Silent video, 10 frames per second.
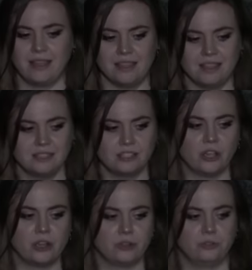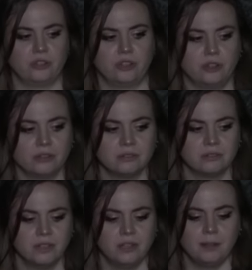This circle, though,
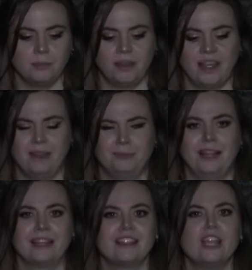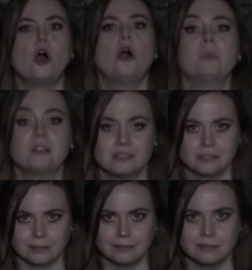became like the
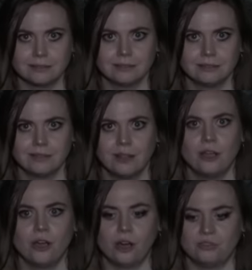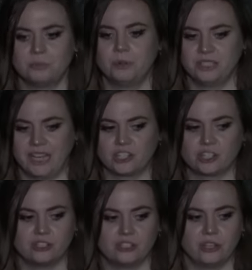opposite of a
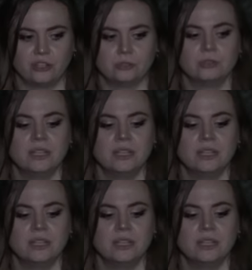protection circle.